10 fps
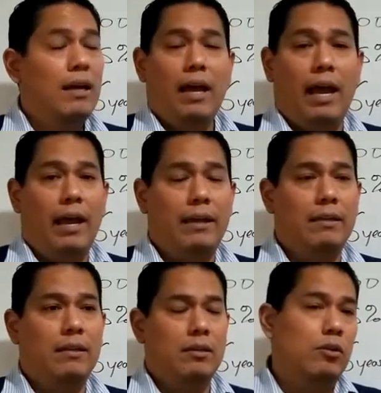
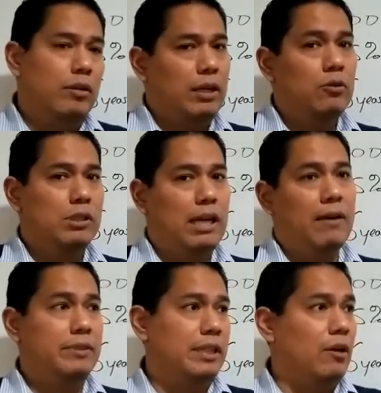and you know, they usually
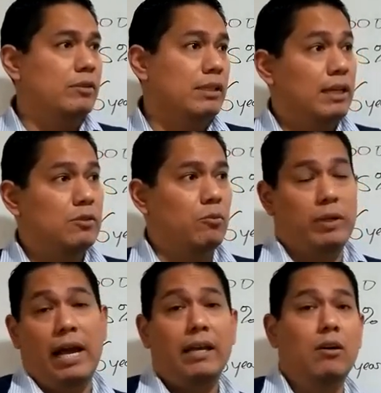have sales, and that's when
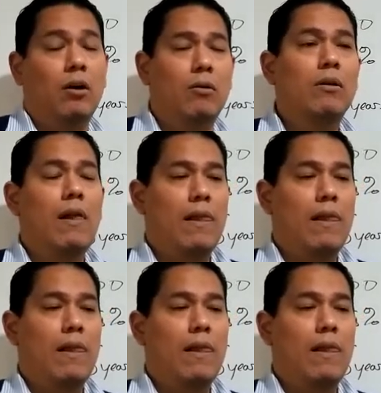I go.